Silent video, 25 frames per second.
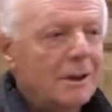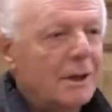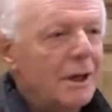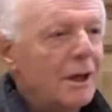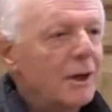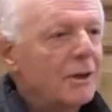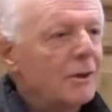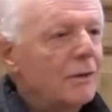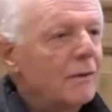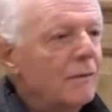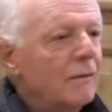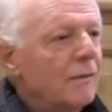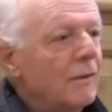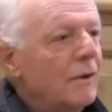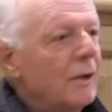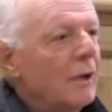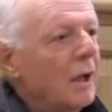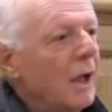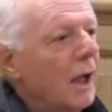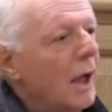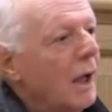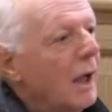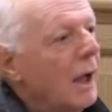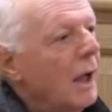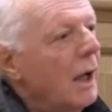how do you
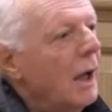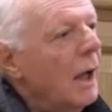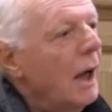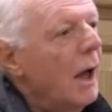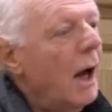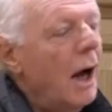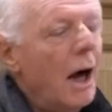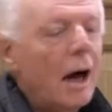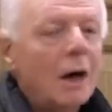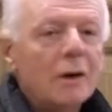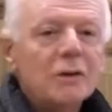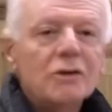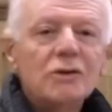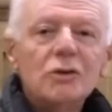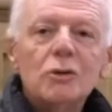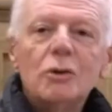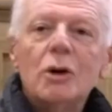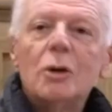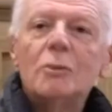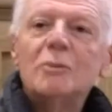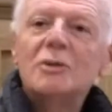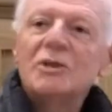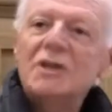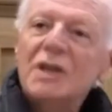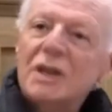feel? How's your
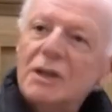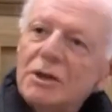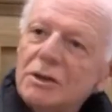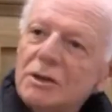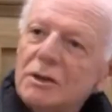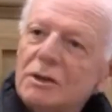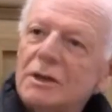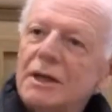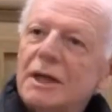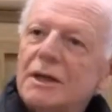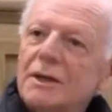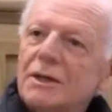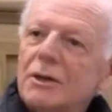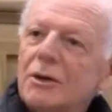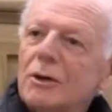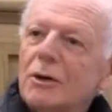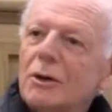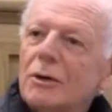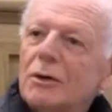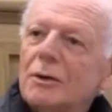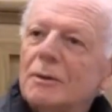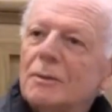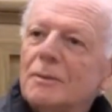obsession getting on?